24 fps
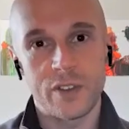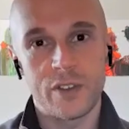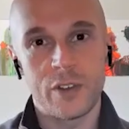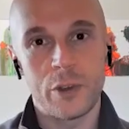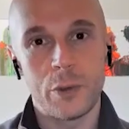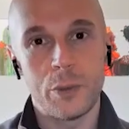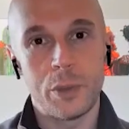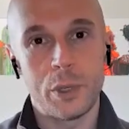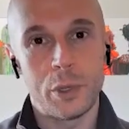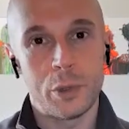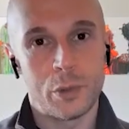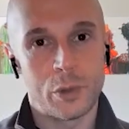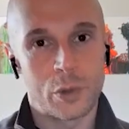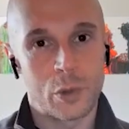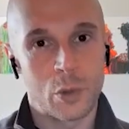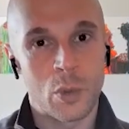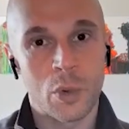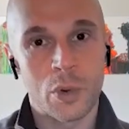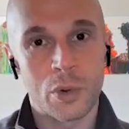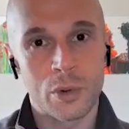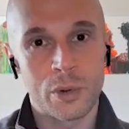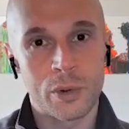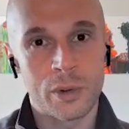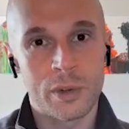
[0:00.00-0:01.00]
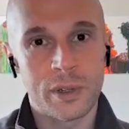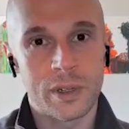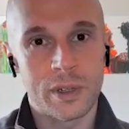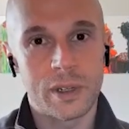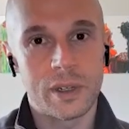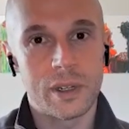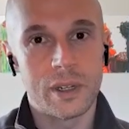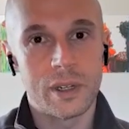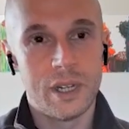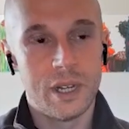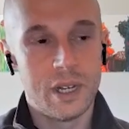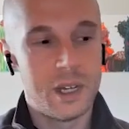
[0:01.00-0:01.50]
C P U in the world, a,
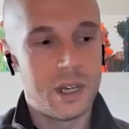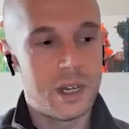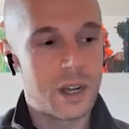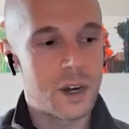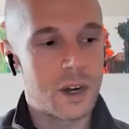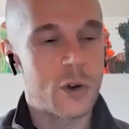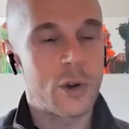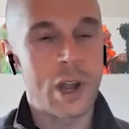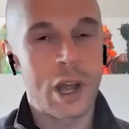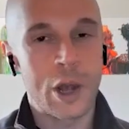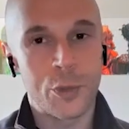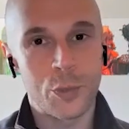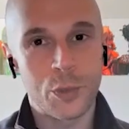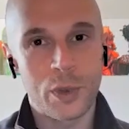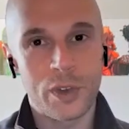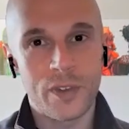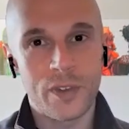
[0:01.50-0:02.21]
a crown we've